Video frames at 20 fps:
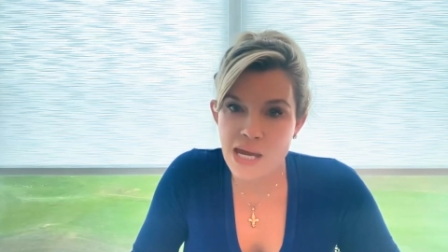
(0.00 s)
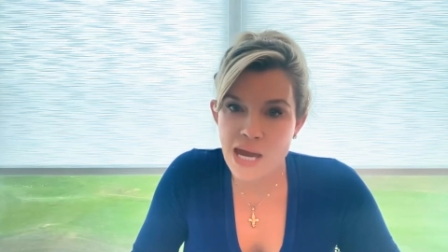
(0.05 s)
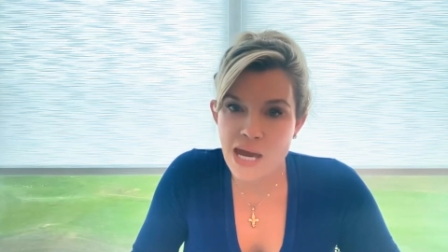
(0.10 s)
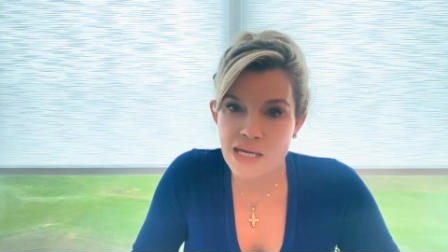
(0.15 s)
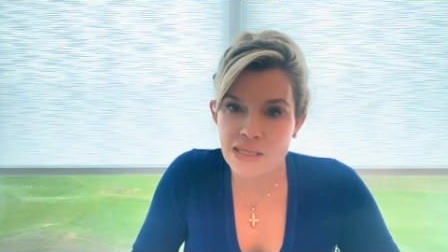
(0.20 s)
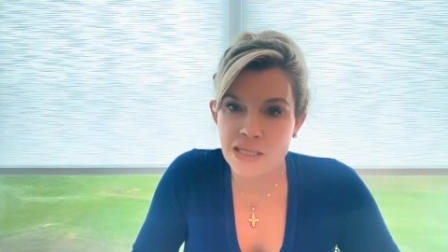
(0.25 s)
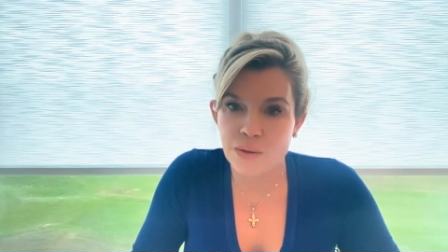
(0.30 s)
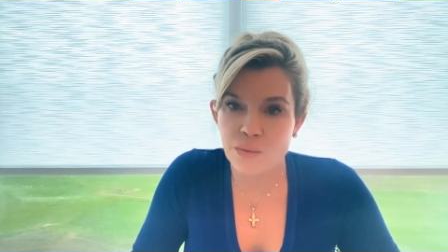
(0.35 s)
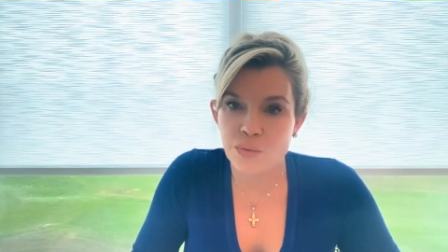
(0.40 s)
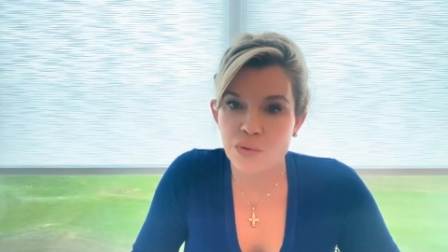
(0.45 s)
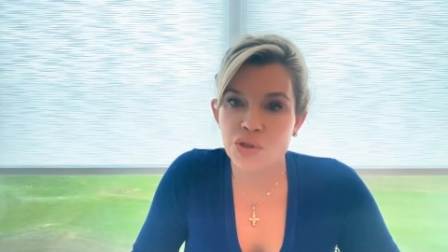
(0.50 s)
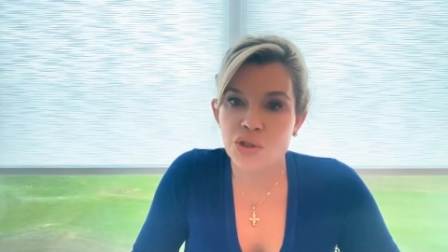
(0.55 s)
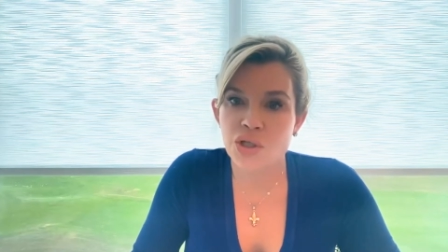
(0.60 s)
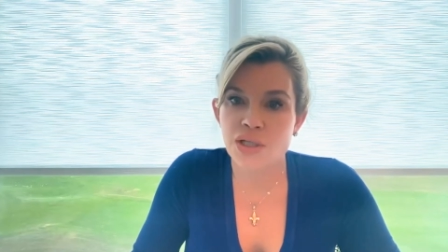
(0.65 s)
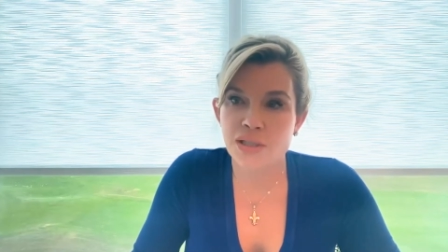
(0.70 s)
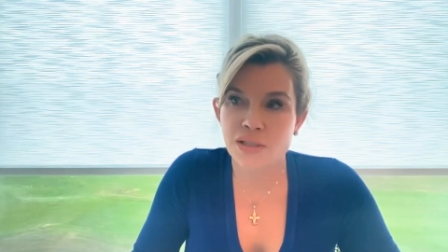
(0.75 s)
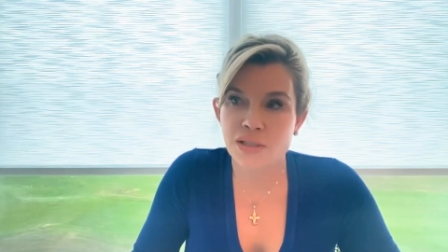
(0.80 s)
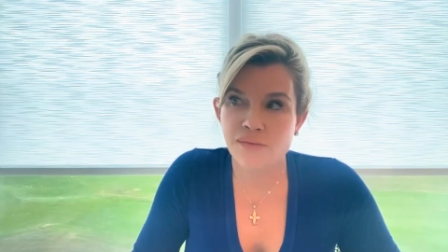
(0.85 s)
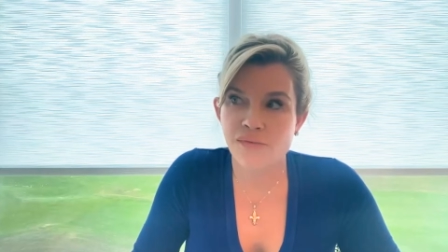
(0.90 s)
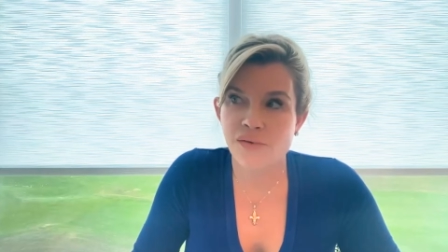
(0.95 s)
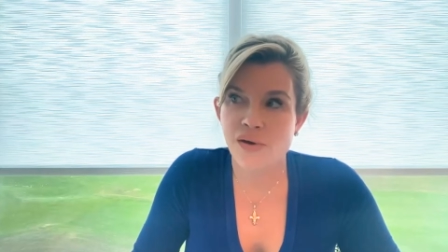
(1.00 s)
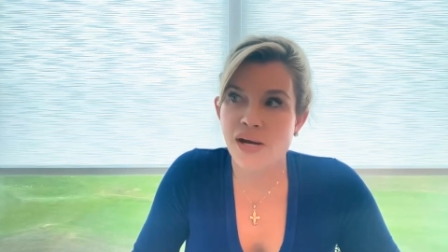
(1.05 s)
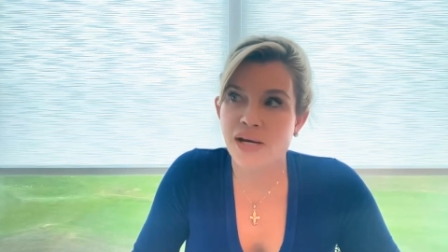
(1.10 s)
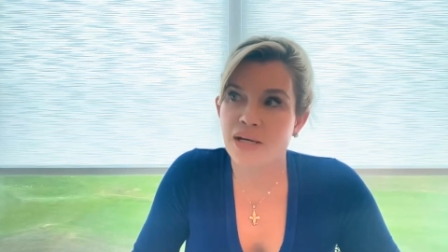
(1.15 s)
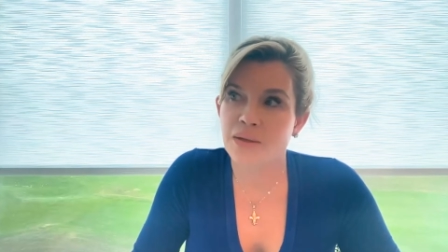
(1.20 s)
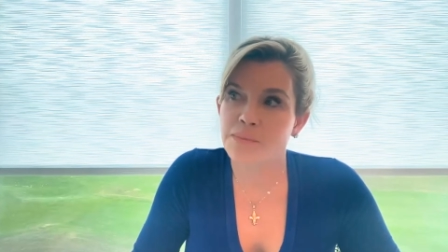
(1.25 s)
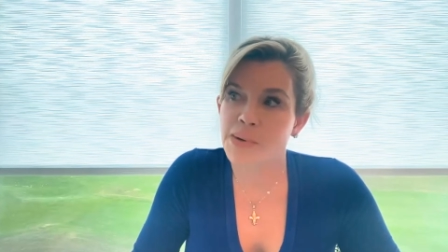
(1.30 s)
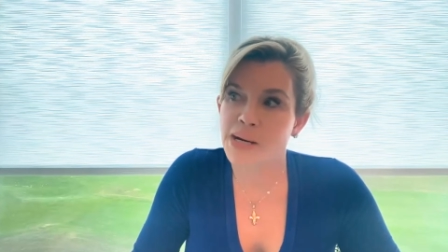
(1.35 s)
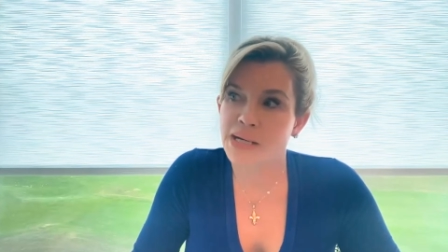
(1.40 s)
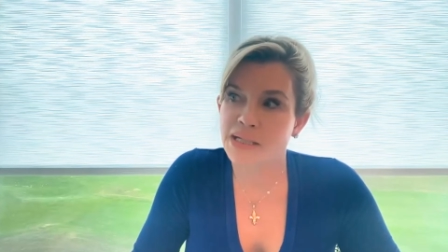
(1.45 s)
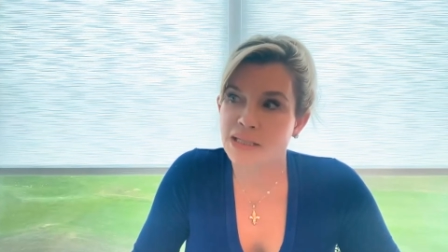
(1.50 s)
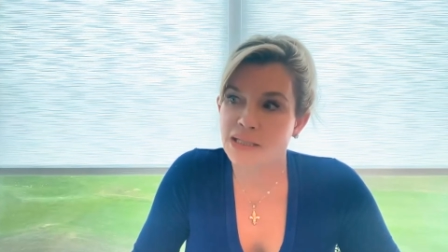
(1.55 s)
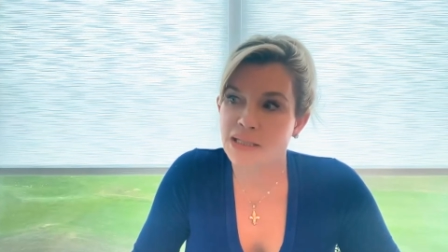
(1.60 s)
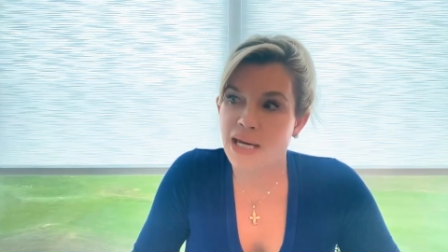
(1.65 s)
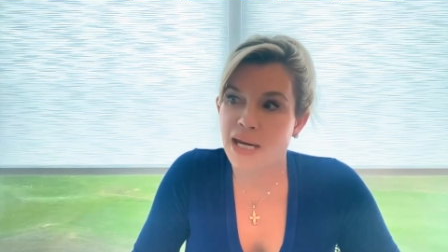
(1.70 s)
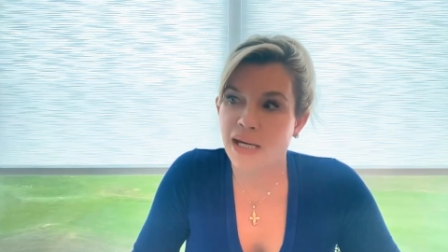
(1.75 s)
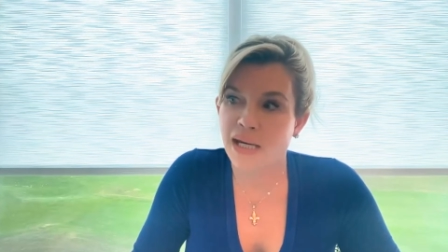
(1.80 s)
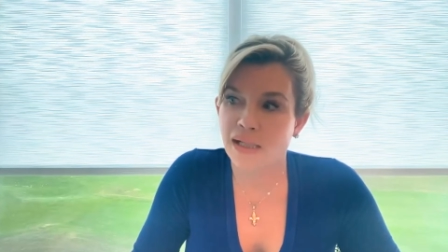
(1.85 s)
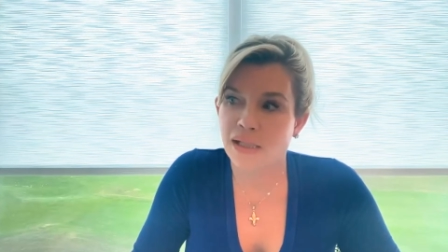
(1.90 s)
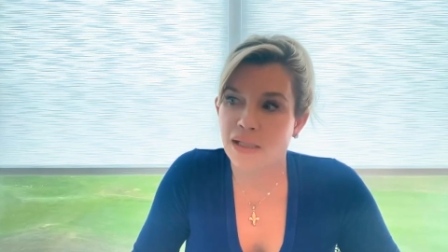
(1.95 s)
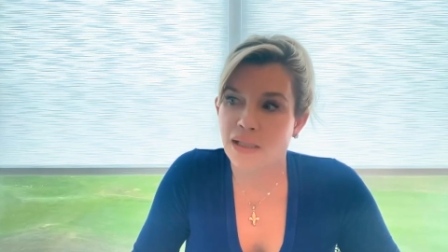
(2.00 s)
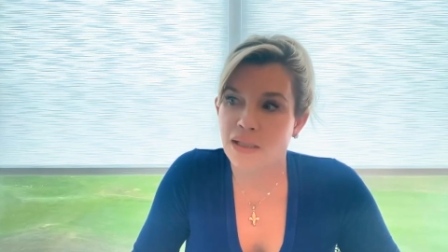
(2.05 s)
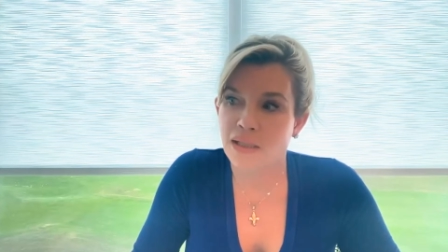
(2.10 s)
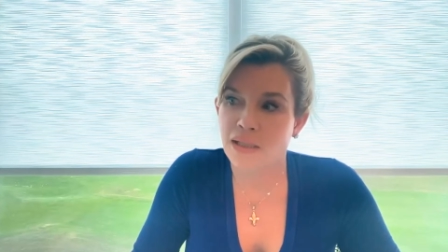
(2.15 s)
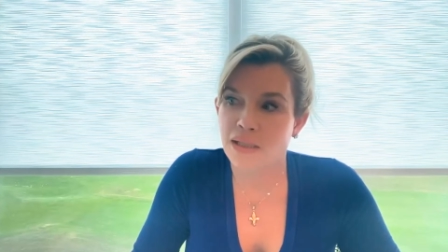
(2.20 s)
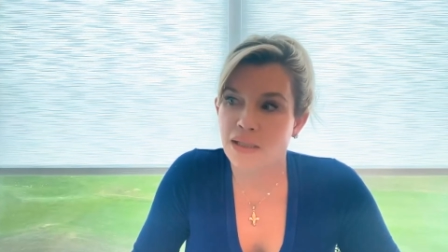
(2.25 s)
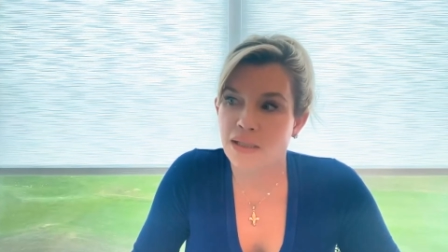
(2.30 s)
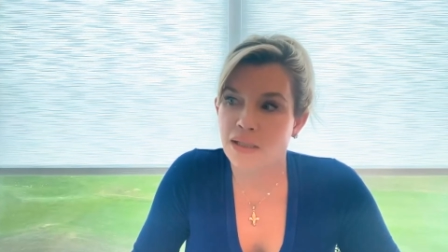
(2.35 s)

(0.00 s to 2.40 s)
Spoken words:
And they will justify it by saying,